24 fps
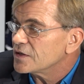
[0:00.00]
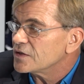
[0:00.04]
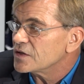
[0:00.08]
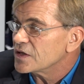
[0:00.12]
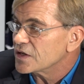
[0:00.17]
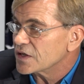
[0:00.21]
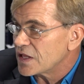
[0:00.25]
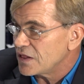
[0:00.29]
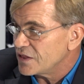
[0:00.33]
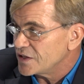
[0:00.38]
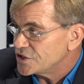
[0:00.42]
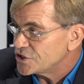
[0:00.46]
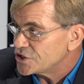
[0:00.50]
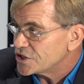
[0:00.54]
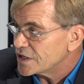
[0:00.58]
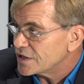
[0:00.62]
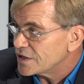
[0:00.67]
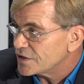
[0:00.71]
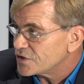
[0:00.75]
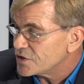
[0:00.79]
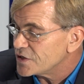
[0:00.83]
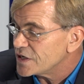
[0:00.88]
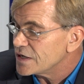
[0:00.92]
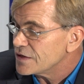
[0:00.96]
the
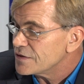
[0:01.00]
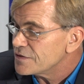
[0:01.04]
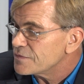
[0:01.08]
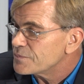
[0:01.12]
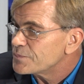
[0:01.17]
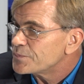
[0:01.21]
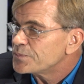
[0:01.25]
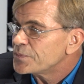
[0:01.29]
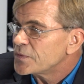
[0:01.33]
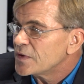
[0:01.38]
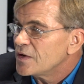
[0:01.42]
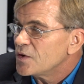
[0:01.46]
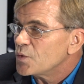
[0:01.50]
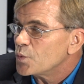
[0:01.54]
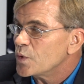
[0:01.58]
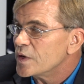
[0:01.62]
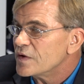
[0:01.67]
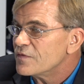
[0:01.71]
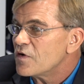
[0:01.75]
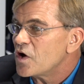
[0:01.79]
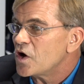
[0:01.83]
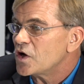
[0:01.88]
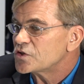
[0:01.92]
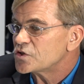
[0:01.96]
clinching underneath.
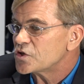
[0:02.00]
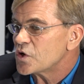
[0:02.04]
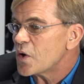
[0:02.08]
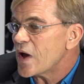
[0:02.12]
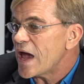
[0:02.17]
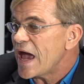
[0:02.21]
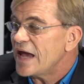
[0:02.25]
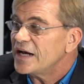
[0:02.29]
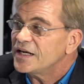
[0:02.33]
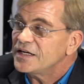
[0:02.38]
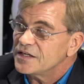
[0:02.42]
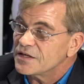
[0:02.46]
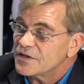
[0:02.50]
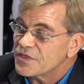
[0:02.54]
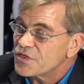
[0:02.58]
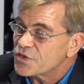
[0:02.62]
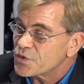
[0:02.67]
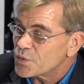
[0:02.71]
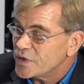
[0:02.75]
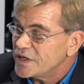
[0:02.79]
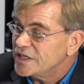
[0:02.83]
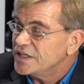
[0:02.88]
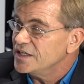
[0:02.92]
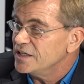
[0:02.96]
We've also added a
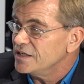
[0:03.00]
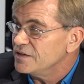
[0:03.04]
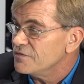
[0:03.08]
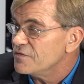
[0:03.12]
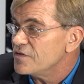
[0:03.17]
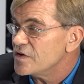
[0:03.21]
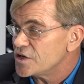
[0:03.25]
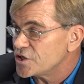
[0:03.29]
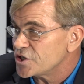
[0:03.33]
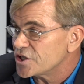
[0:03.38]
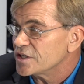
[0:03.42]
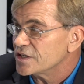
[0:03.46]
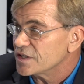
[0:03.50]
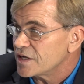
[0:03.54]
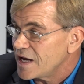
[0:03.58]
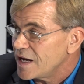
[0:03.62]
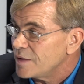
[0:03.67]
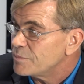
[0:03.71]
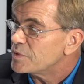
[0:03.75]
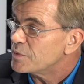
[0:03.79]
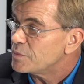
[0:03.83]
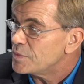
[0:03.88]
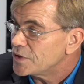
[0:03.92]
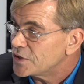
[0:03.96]
3D vision
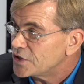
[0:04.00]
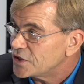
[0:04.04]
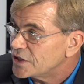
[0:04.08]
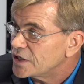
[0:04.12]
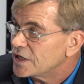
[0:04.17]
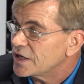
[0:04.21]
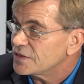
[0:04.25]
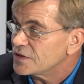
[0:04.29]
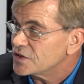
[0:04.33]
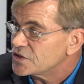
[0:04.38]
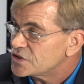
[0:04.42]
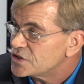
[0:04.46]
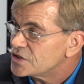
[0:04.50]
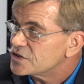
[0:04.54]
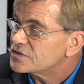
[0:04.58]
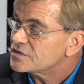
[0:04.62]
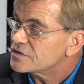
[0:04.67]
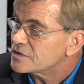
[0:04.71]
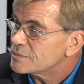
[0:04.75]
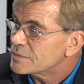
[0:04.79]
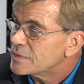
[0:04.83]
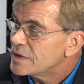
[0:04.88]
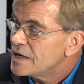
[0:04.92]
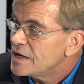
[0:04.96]
capability on the
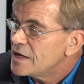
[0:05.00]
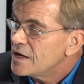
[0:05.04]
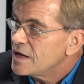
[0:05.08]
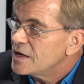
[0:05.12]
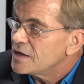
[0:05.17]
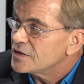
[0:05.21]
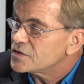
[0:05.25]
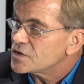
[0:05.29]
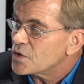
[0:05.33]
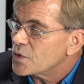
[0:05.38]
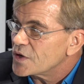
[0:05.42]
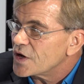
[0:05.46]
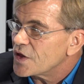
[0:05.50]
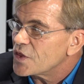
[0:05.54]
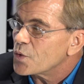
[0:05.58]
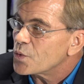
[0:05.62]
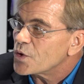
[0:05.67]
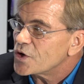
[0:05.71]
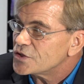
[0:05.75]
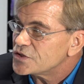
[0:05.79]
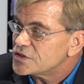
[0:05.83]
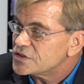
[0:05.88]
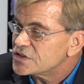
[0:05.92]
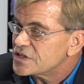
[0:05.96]
system. So in other
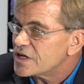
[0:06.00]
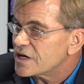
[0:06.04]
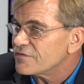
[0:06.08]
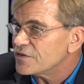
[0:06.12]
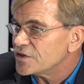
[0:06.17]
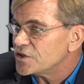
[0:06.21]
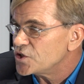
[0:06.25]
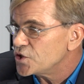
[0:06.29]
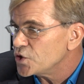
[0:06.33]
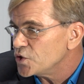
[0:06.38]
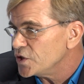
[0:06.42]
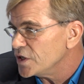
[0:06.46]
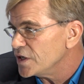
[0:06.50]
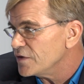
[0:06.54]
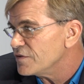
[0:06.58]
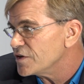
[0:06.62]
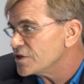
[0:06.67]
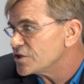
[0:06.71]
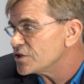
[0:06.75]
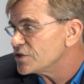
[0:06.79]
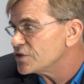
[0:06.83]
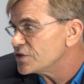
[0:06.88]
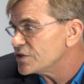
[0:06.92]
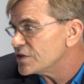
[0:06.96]
words, instead of a 2D
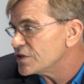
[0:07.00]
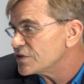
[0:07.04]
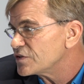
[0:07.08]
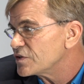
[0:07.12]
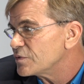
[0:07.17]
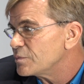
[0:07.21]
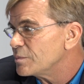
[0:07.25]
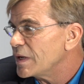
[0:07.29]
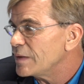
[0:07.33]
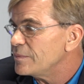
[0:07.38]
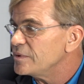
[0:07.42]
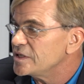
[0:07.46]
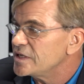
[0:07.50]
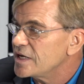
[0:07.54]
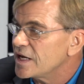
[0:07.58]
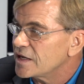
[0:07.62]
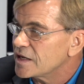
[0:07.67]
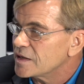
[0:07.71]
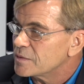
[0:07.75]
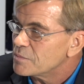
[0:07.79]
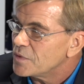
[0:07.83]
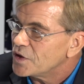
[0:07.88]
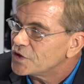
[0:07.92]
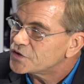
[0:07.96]
vision system, maybe
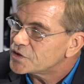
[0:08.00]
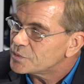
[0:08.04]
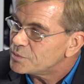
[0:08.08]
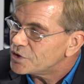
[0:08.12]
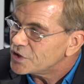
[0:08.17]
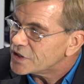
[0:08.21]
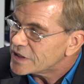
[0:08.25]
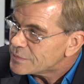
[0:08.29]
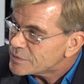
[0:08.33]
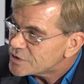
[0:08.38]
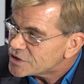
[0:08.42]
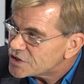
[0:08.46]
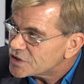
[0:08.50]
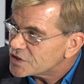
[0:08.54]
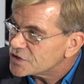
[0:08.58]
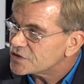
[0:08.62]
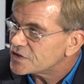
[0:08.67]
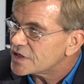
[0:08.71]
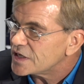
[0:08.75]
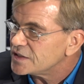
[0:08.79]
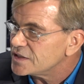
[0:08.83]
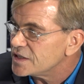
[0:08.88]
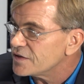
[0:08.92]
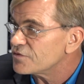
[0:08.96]
taking multiple
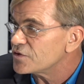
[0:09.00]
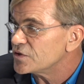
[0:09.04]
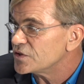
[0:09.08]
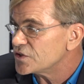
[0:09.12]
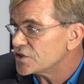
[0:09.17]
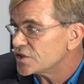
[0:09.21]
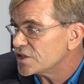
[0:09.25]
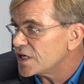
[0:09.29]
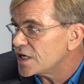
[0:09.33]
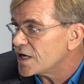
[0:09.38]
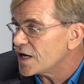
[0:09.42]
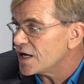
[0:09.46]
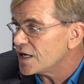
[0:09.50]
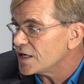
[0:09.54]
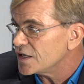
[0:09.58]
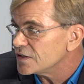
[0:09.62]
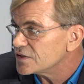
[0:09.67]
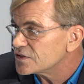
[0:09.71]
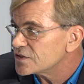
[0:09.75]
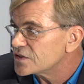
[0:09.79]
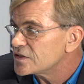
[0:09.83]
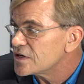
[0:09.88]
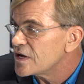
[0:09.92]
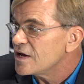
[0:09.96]
images at different Z
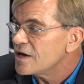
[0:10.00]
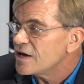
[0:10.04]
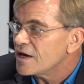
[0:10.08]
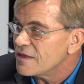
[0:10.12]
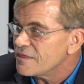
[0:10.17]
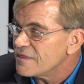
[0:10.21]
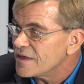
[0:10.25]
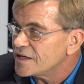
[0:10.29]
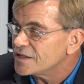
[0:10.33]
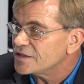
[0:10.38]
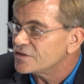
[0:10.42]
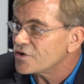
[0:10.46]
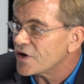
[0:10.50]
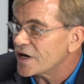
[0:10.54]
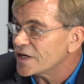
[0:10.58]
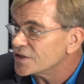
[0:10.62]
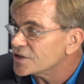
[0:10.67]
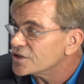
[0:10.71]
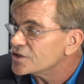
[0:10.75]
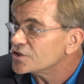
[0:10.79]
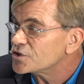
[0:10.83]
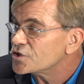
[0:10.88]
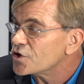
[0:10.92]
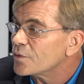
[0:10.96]
heights and then trying
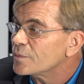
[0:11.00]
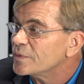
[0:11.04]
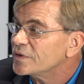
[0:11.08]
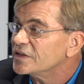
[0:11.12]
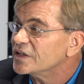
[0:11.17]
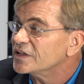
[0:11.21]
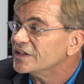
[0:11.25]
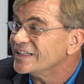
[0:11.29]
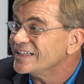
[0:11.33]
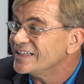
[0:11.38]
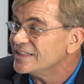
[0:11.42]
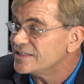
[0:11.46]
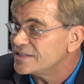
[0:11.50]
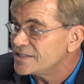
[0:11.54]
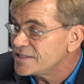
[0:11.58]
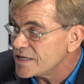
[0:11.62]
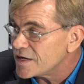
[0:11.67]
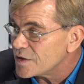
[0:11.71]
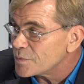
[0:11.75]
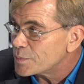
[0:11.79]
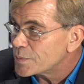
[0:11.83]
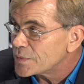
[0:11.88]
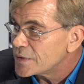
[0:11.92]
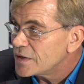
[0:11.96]
to determine the lead
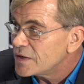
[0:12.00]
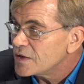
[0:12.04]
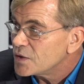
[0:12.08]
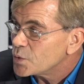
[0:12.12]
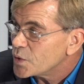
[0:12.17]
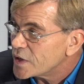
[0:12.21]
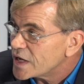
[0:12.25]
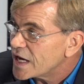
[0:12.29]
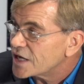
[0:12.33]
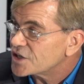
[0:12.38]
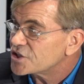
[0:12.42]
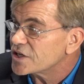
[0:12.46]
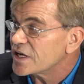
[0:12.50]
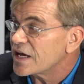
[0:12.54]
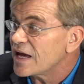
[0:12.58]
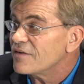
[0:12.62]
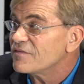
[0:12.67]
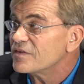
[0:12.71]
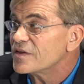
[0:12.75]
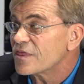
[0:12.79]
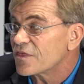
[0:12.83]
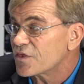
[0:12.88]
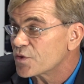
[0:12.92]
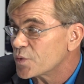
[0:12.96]
tip, we actually
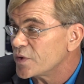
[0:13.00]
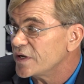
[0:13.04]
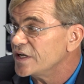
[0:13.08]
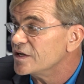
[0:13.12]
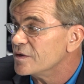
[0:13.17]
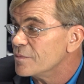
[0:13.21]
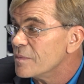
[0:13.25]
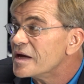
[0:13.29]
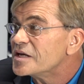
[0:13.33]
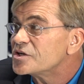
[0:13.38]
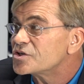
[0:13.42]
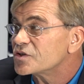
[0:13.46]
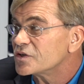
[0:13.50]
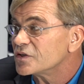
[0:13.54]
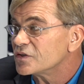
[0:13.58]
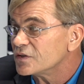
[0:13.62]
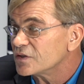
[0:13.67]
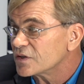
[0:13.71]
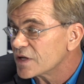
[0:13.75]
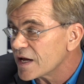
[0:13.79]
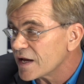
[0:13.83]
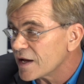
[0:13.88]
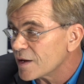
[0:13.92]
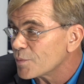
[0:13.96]
have a
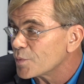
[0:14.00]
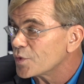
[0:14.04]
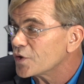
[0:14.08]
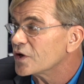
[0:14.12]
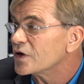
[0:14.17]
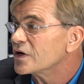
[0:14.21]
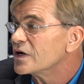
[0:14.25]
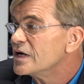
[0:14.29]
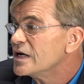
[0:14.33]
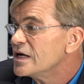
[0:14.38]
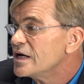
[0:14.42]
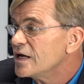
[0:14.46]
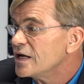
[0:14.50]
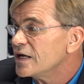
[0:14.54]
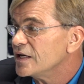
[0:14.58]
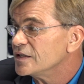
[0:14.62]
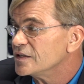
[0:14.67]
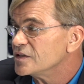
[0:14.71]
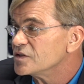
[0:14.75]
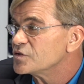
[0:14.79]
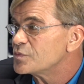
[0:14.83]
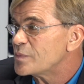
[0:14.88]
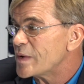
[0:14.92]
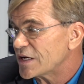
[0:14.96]
three-dimensional camera and
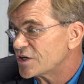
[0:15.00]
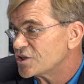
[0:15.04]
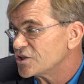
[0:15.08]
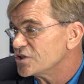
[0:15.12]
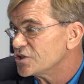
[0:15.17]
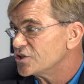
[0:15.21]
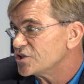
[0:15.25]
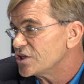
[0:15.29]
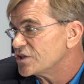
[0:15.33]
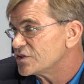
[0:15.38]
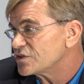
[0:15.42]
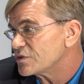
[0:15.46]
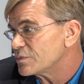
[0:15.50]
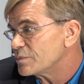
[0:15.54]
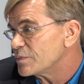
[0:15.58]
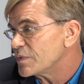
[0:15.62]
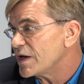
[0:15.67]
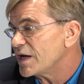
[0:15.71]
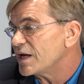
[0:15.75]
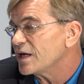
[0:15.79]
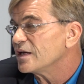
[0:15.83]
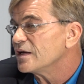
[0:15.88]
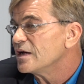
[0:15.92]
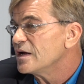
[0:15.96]
an inspection system
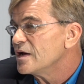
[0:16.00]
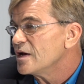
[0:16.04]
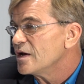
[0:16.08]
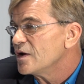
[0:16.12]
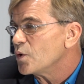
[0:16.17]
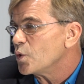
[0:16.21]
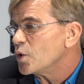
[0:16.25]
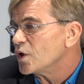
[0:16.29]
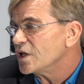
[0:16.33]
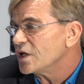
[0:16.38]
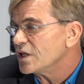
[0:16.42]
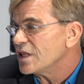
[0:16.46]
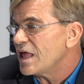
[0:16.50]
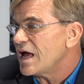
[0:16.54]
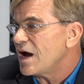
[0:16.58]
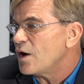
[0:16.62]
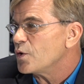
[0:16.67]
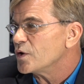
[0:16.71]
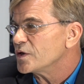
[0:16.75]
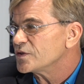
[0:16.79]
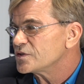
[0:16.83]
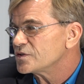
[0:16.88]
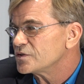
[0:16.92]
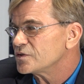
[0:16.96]
that will
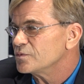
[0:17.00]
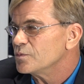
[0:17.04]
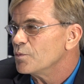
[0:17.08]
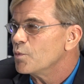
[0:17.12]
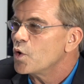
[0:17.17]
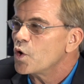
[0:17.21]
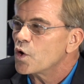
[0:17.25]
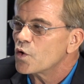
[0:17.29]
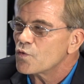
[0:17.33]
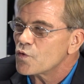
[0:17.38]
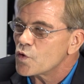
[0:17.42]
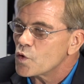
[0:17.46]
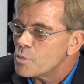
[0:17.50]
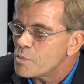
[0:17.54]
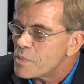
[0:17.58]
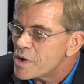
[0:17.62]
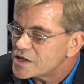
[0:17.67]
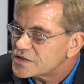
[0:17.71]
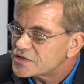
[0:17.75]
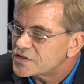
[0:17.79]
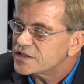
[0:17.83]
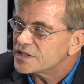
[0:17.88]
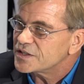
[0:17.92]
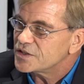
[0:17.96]
allow us to more
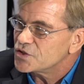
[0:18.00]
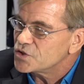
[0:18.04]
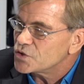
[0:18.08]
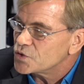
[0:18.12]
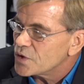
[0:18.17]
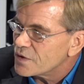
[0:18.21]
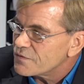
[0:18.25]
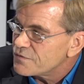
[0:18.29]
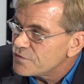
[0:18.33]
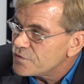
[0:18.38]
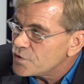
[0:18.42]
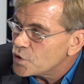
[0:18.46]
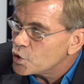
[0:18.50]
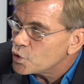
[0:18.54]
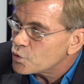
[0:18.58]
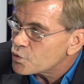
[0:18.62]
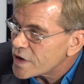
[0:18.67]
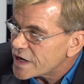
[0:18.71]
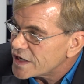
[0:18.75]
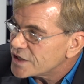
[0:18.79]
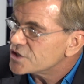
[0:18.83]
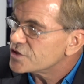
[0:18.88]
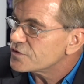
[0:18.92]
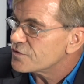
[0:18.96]
robustly do a full
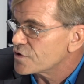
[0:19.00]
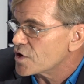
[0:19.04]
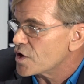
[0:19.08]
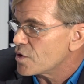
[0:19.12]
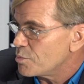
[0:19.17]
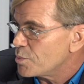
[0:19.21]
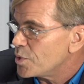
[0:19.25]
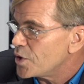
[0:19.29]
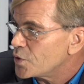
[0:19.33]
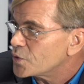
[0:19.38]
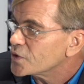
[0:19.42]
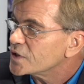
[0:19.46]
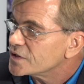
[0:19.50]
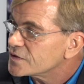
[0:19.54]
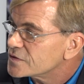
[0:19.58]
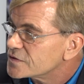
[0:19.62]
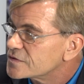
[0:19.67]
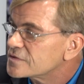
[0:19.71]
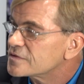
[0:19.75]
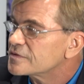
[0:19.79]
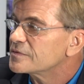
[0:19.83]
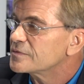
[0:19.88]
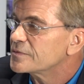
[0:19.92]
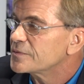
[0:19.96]
range of
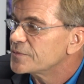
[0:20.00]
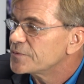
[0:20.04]
components.